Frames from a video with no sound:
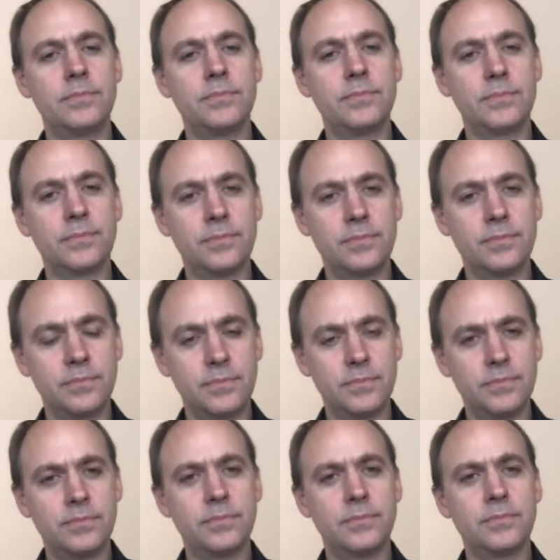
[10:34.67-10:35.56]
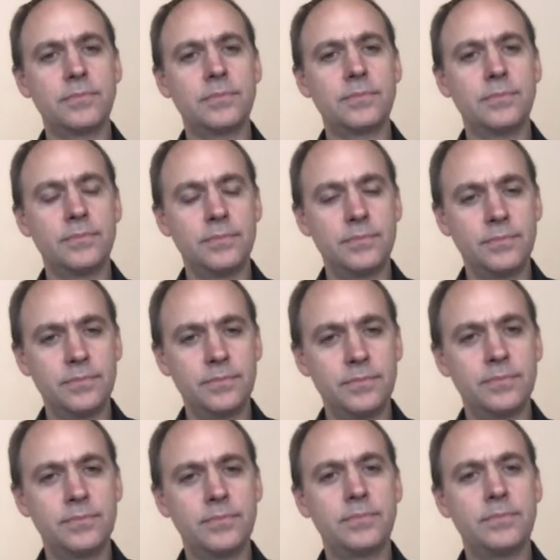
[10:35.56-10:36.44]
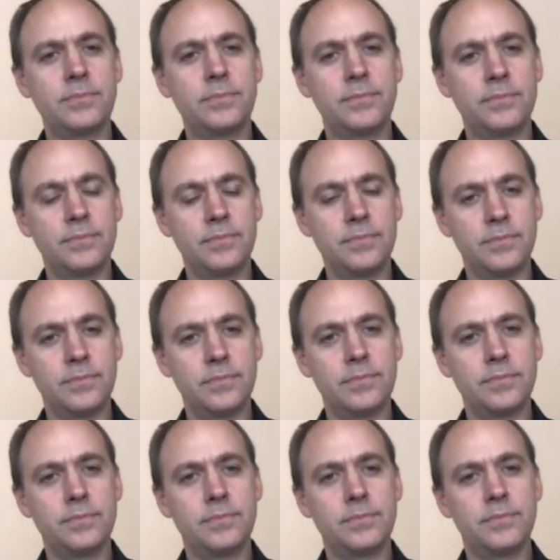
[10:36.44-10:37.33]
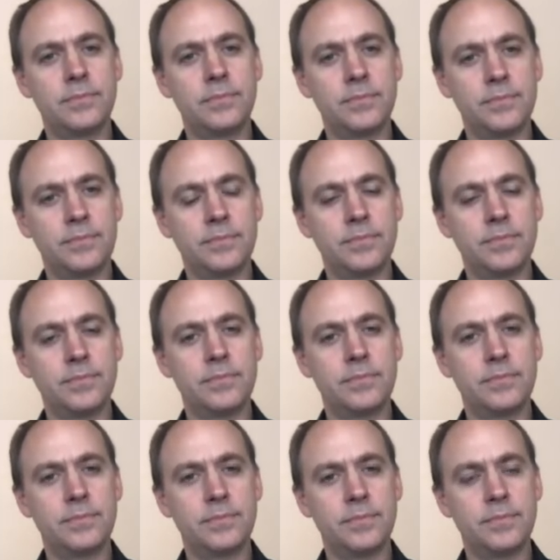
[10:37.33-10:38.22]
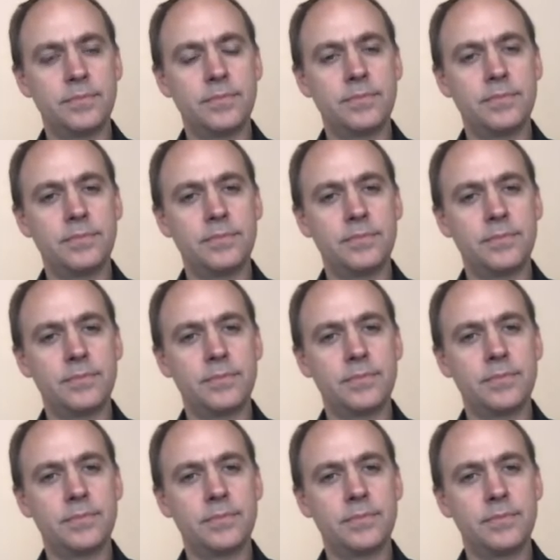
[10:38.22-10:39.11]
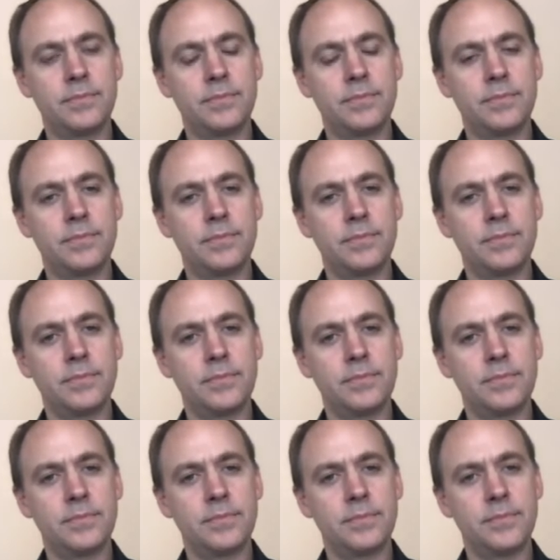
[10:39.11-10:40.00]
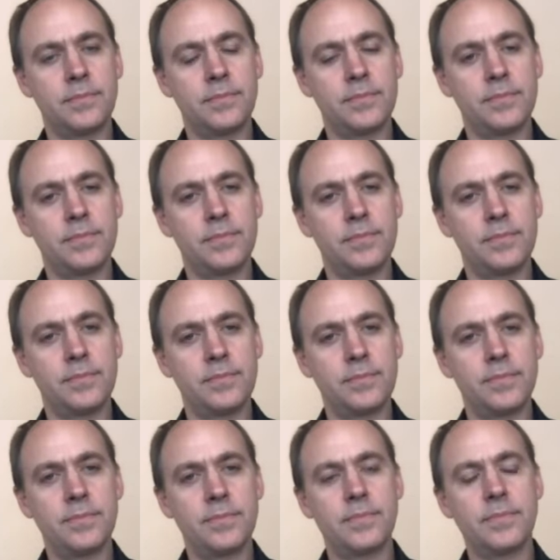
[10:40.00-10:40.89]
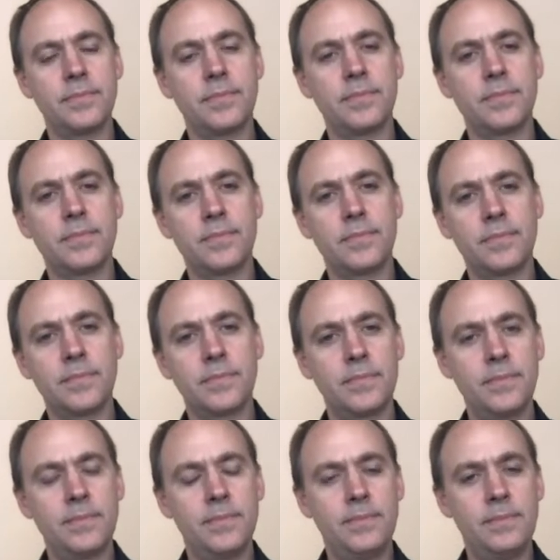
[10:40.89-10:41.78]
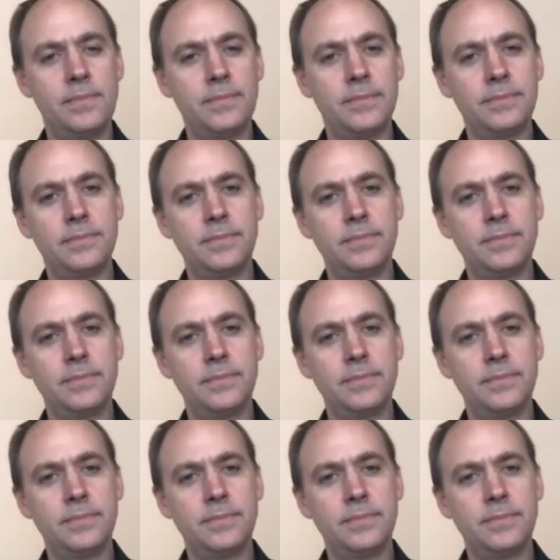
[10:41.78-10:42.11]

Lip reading: [no speech]